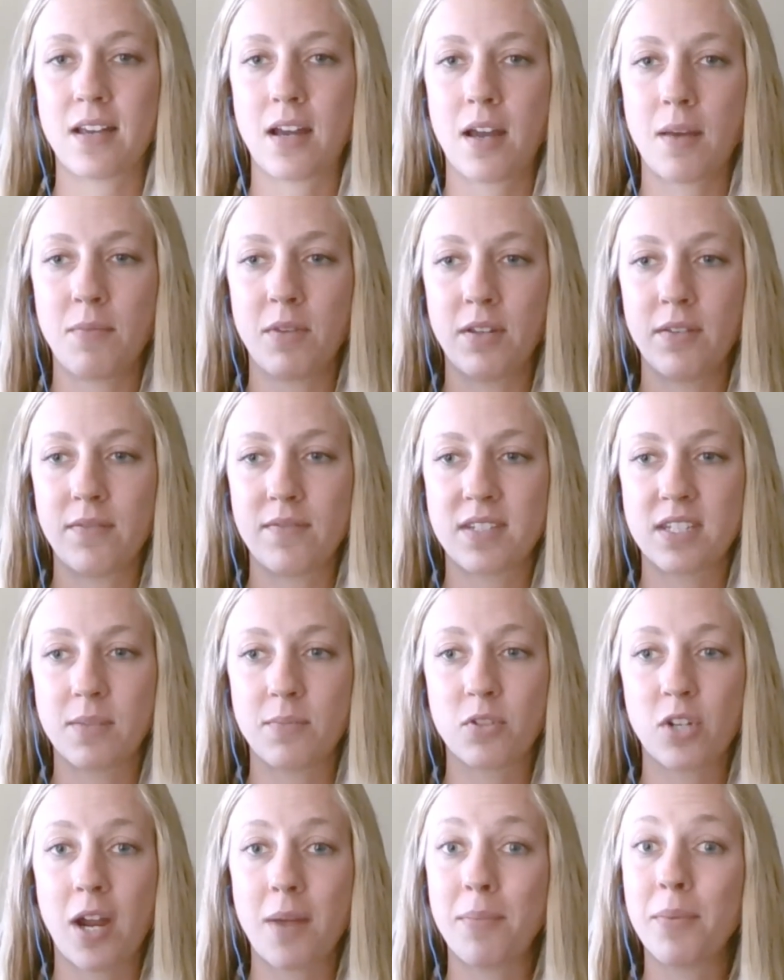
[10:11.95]
The
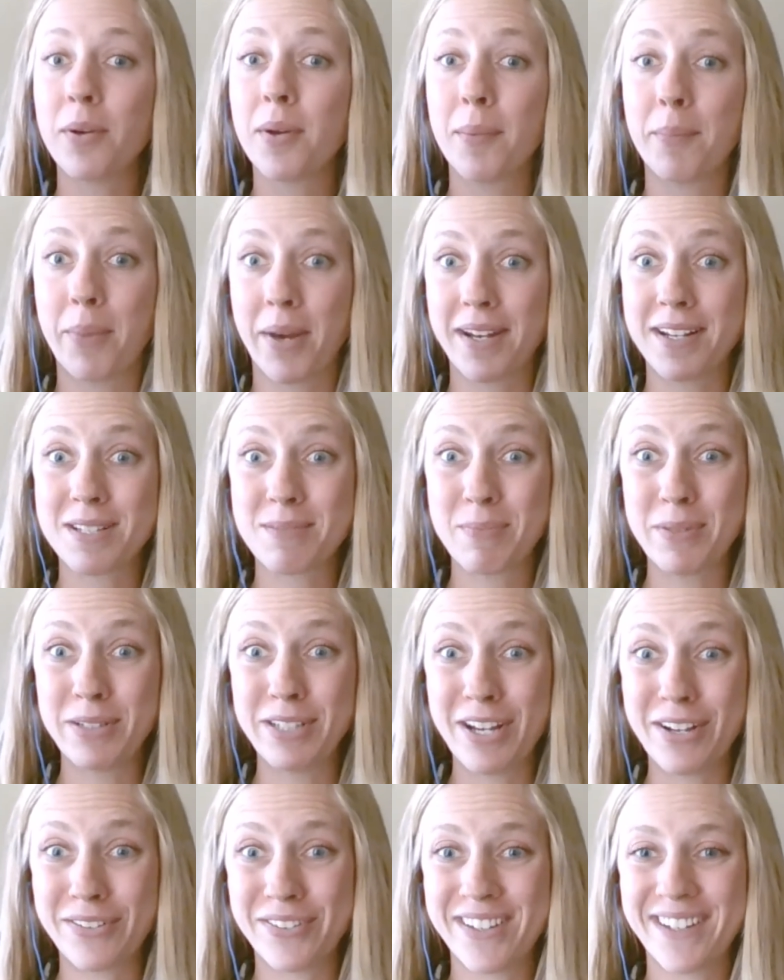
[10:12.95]
subscribe button is
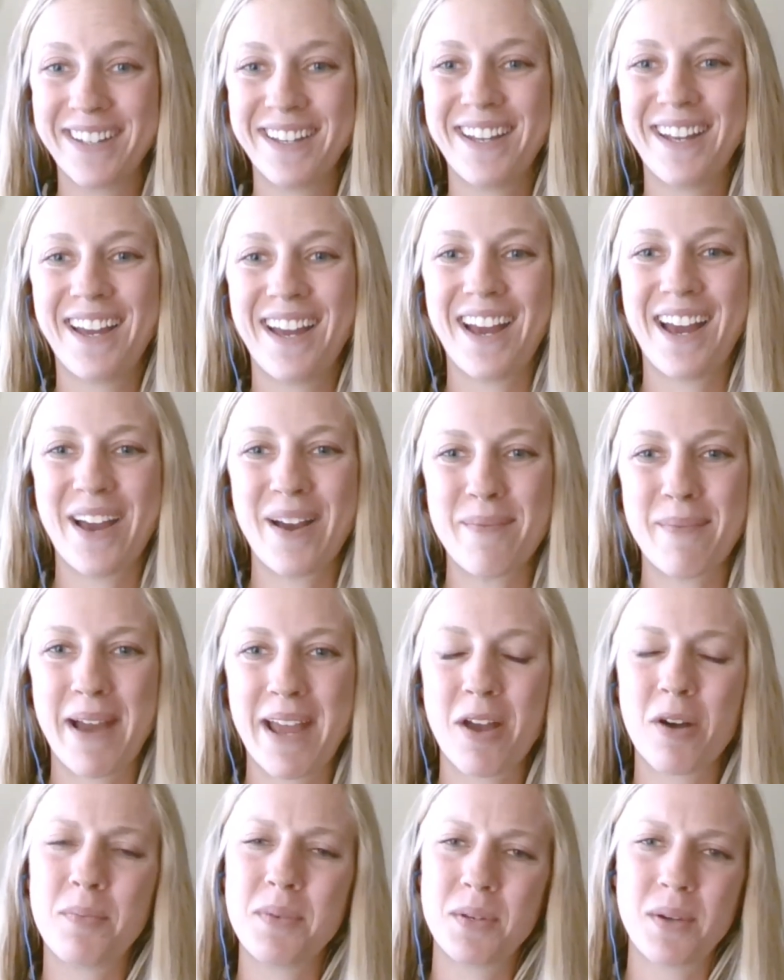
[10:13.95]
below. I
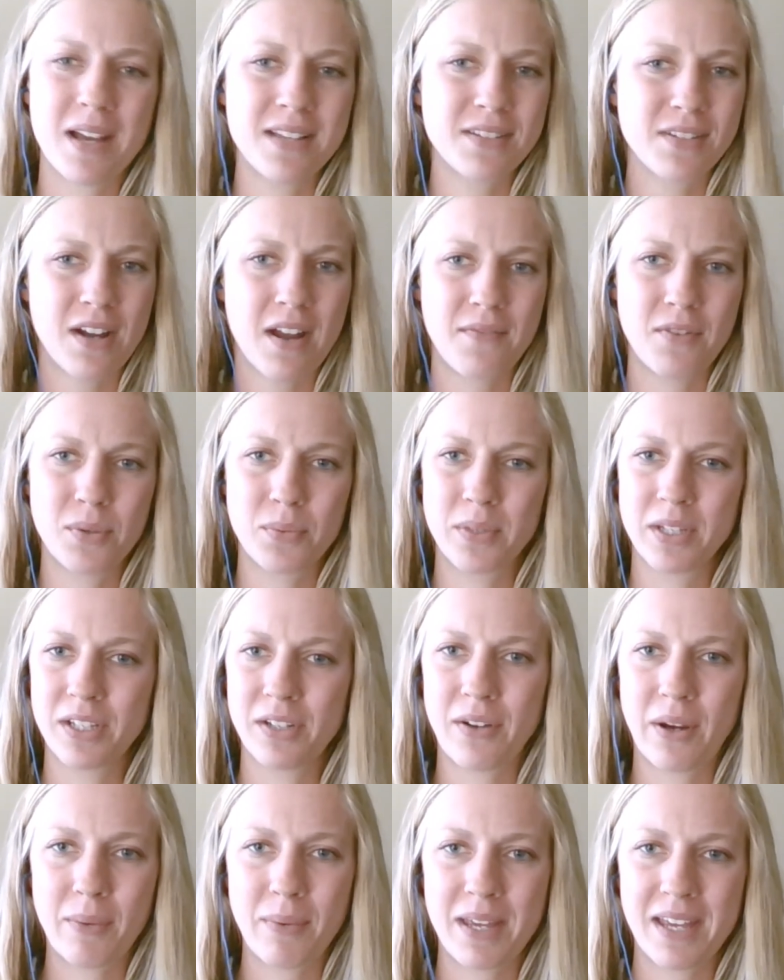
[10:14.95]
hope you guys are having a really
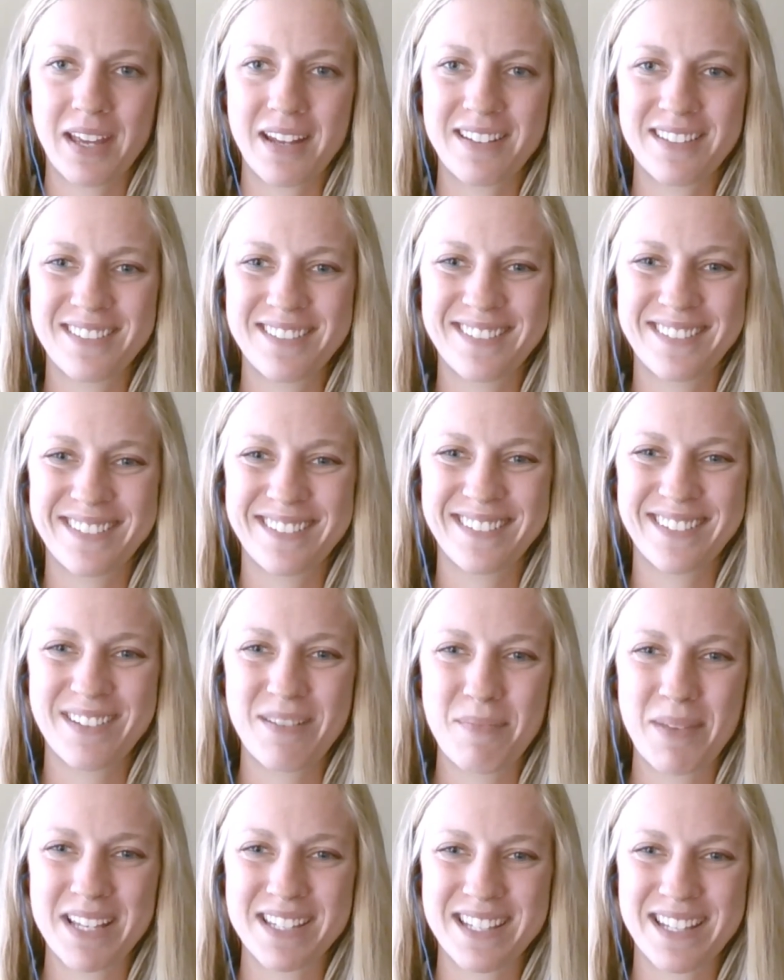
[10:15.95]
great weekend.
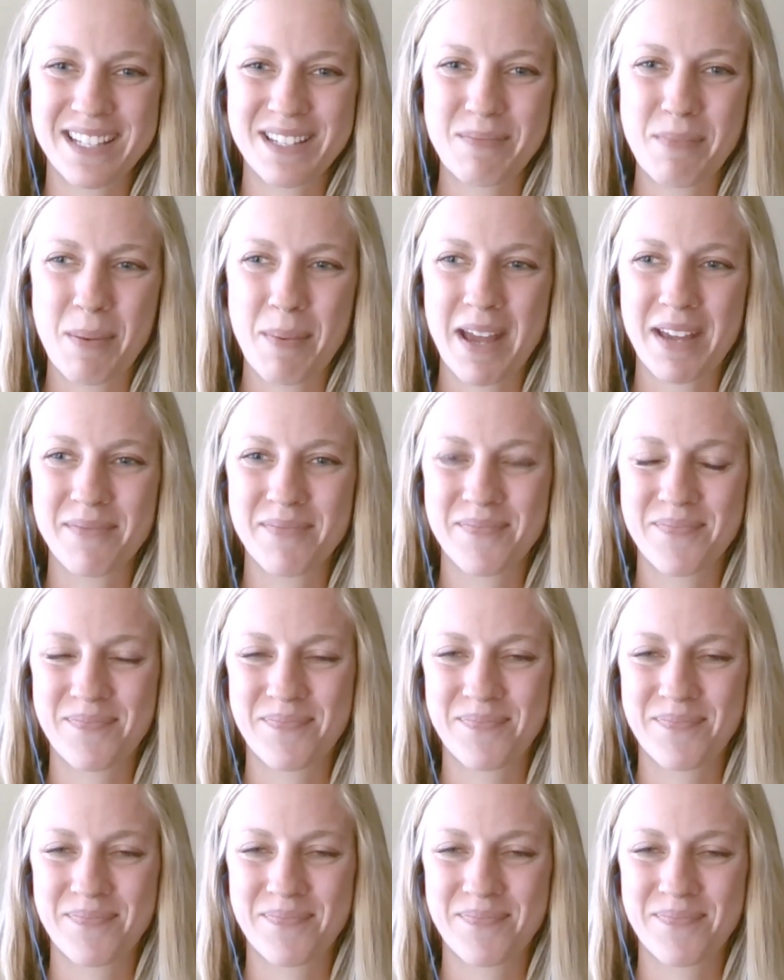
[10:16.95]
Blessings. Bye-bye.